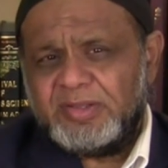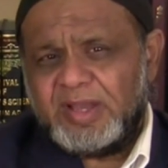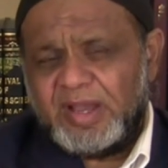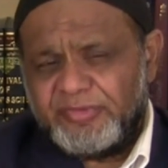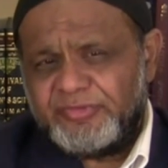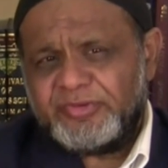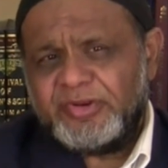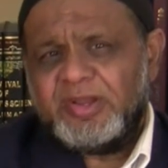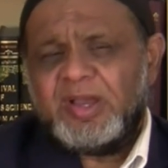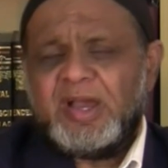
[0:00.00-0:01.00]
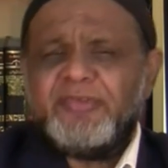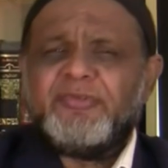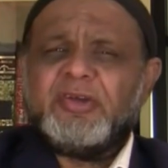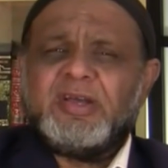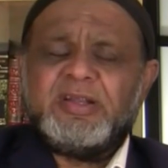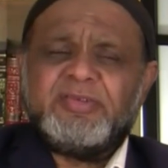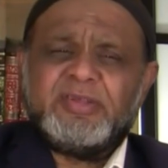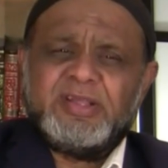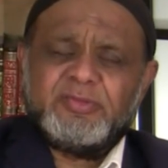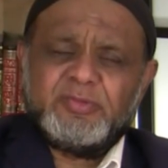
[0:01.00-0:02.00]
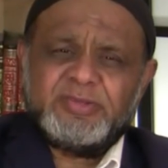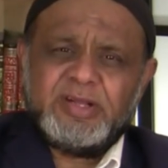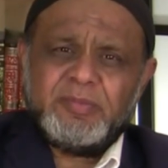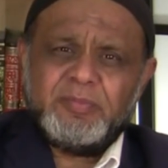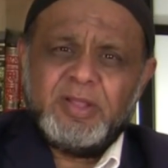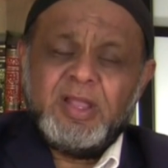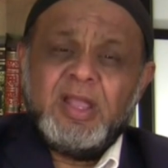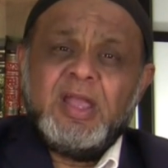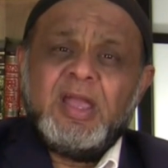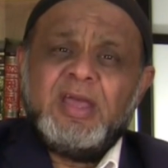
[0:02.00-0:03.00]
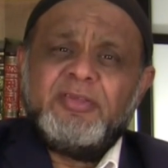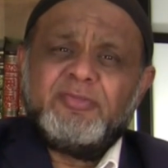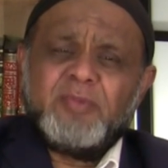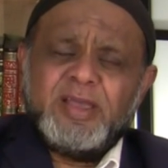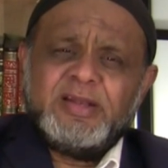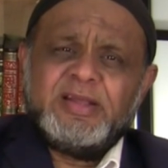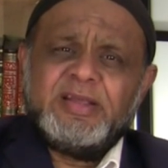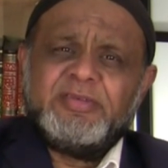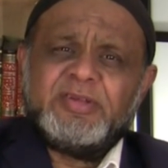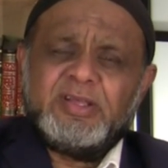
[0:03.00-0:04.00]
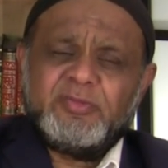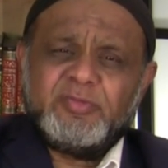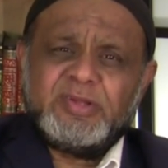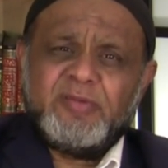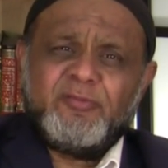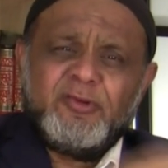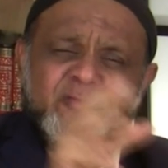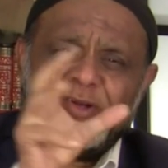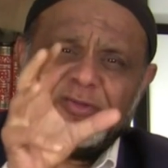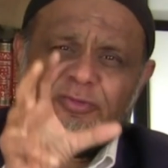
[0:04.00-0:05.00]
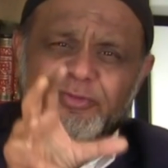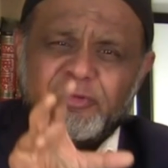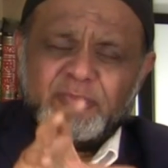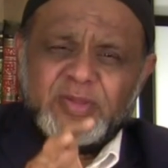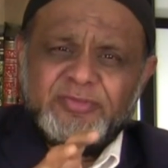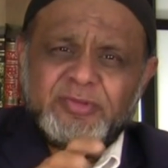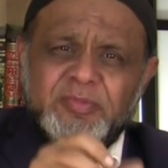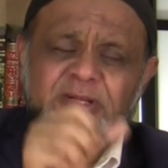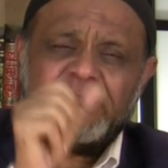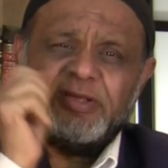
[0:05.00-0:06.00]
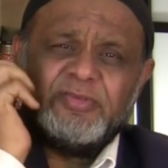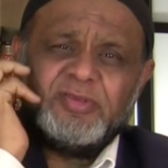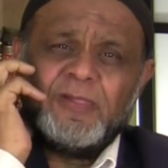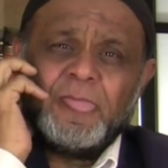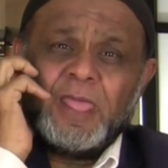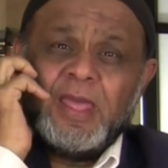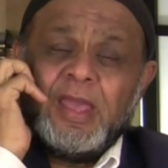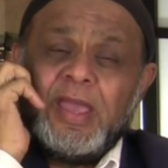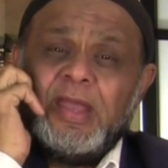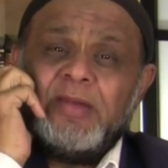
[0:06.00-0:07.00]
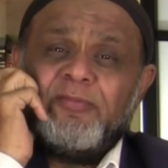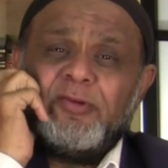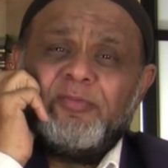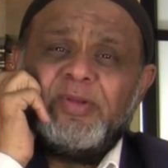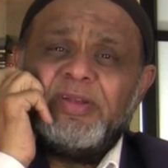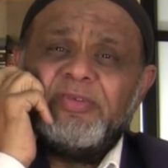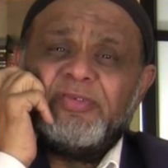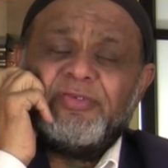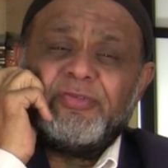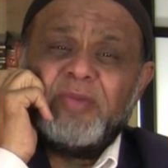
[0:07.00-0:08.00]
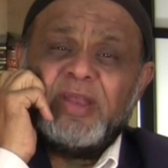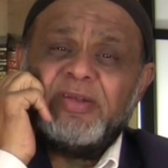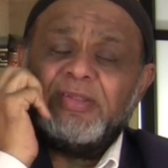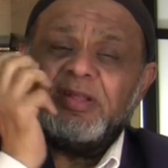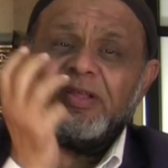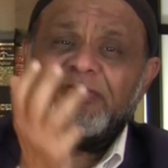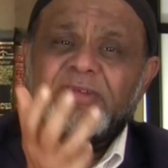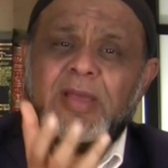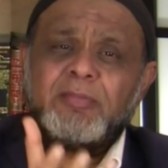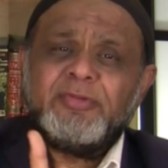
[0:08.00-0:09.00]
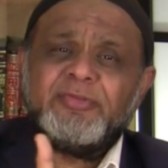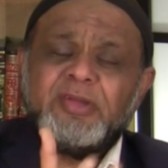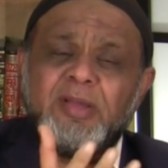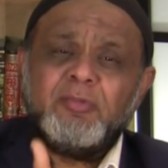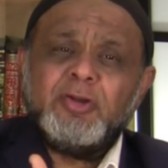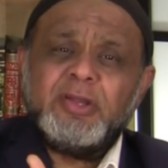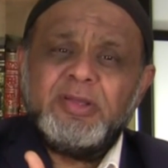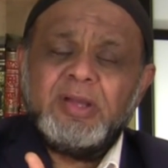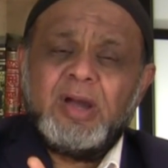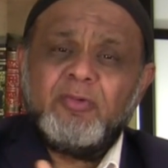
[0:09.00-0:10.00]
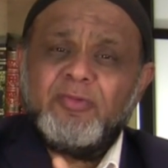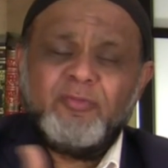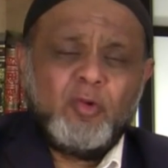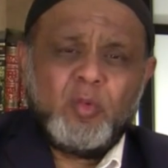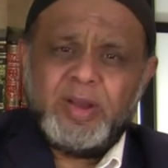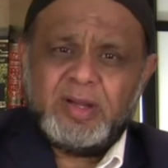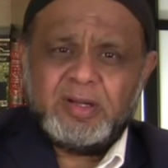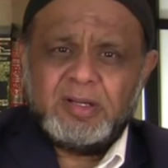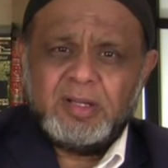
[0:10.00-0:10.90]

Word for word: Hajra alayhi salatu wasalam and Ismail alayhi salatu wasalam fulfilled those responsibilities, and fulfilled in such a manner that they established a community out of nowhere,